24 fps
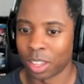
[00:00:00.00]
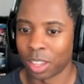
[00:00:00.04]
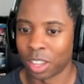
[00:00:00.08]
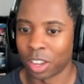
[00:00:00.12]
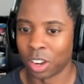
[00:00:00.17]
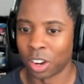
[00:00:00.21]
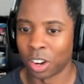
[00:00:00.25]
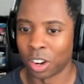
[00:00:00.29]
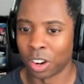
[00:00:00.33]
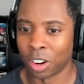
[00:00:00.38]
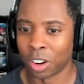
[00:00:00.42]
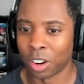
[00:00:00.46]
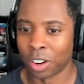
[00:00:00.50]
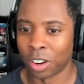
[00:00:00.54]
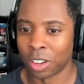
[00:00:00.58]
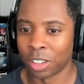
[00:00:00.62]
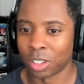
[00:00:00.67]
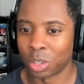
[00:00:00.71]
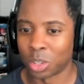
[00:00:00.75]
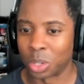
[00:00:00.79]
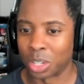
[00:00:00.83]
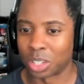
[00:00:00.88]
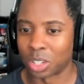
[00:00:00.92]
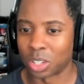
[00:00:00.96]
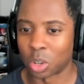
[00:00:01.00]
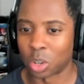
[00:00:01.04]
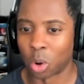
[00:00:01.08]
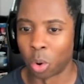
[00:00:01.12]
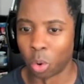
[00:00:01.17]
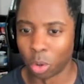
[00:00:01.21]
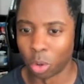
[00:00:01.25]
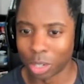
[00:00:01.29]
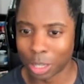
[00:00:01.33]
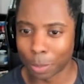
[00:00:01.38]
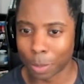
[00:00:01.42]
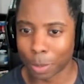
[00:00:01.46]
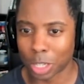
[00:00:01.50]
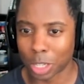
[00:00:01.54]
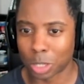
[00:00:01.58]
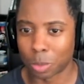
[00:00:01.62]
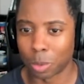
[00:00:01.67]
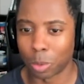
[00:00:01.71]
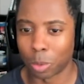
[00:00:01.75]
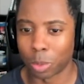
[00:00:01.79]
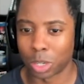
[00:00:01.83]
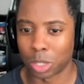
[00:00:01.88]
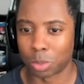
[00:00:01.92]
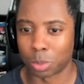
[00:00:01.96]
here. So this is only
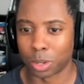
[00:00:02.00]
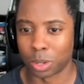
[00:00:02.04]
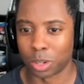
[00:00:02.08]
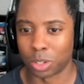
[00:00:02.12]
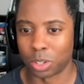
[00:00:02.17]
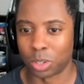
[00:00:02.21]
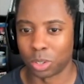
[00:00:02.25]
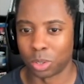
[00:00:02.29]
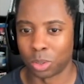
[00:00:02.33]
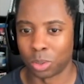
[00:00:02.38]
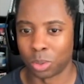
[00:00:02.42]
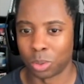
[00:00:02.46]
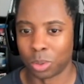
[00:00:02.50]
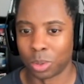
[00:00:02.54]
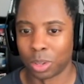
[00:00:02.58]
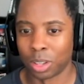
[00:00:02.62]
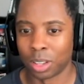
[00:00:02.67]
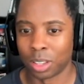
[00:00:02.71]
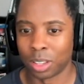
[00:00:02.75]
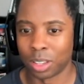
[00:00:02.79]
possible when he's player 2.